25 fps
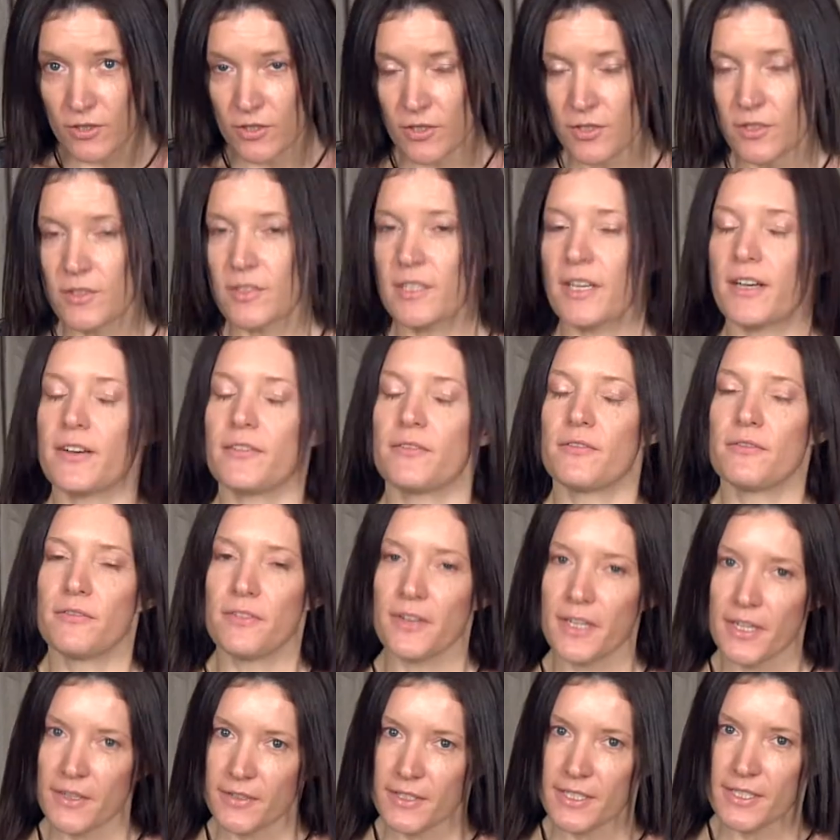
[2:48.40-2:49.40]
you do are
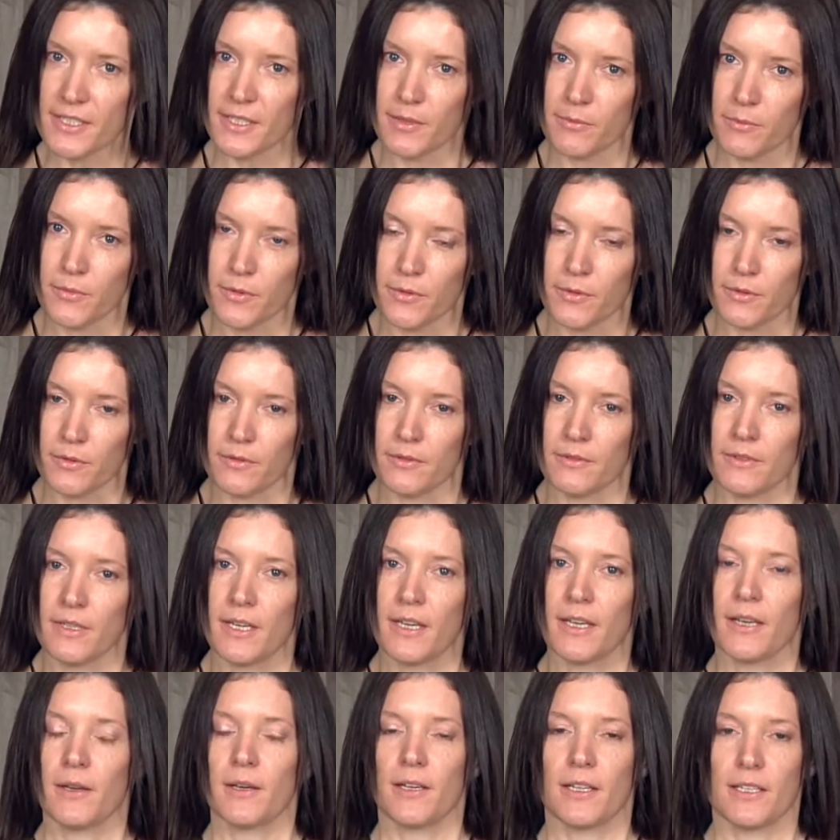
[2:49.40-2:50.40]
very simple.
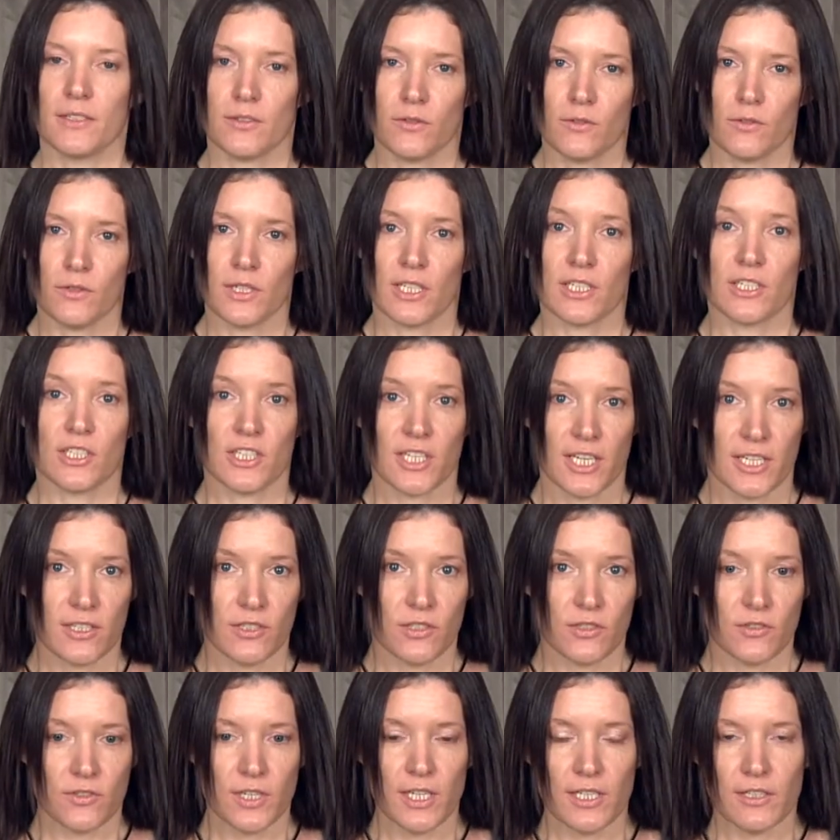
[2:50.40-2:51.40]
It's called a
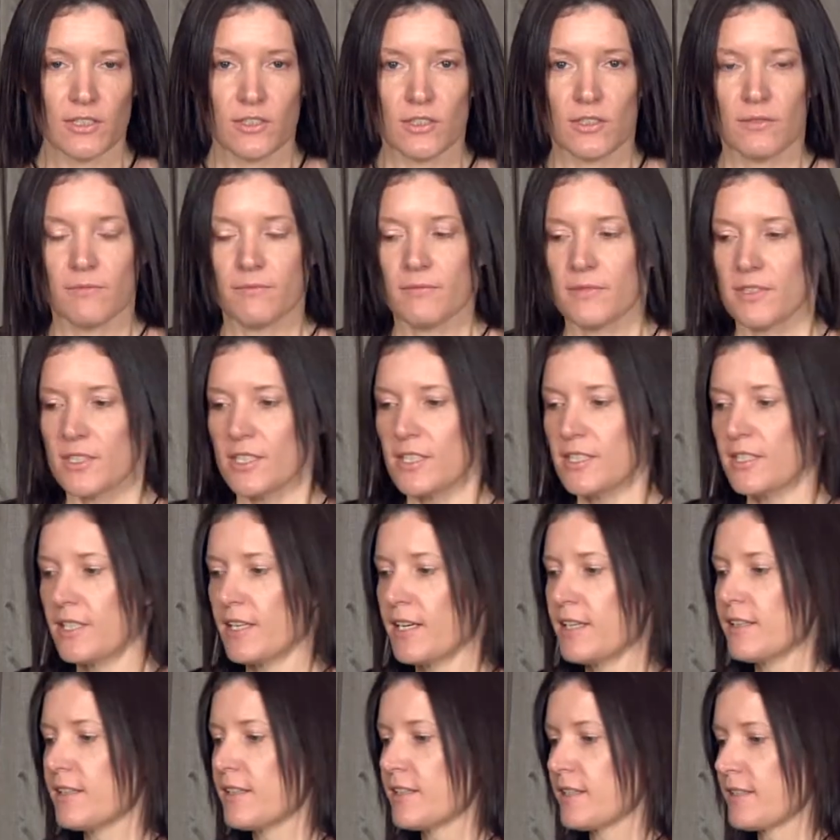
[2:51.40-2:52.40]
chest stretch, just
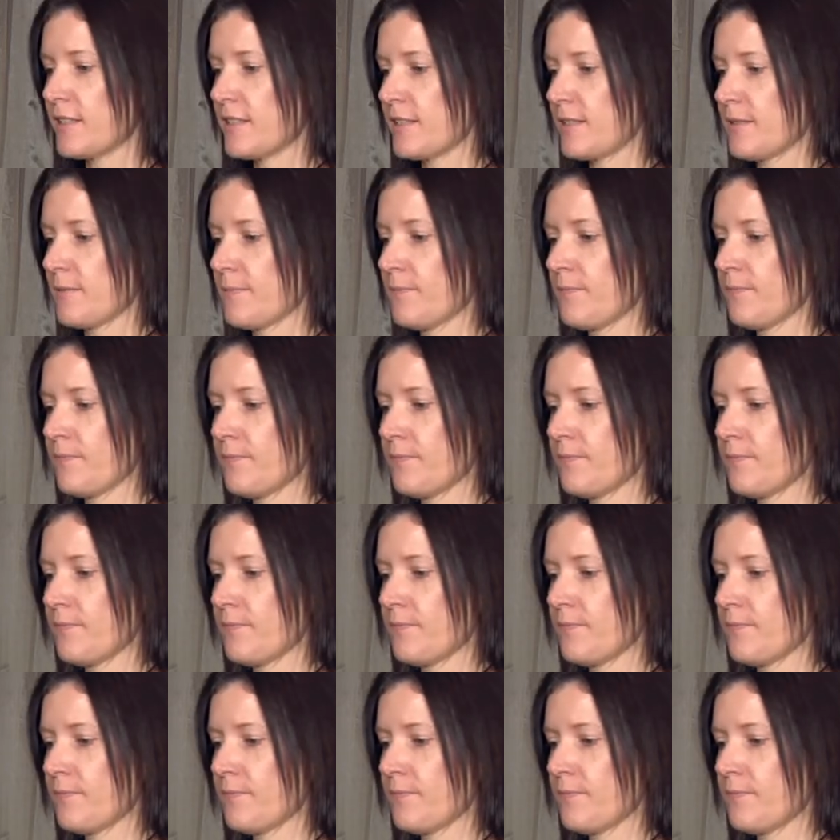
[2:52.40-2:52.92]
like this.